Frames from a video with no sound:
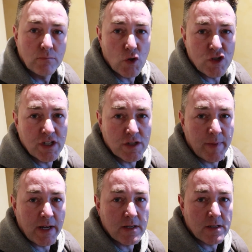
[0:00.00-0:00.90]
Watch this
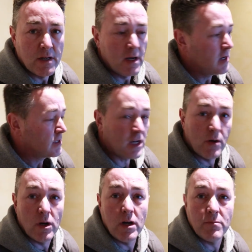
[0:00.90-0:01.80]
space.
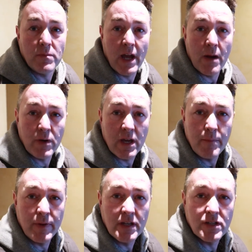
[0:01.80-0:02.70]
So, yeah, we're
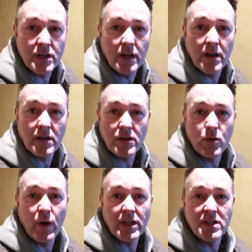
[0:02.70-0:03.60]
keeping this
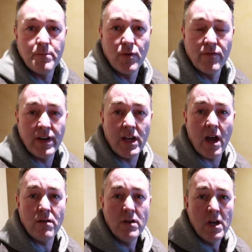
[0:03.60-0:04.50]
quick, simple
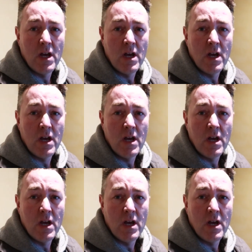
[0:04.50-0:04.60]
video.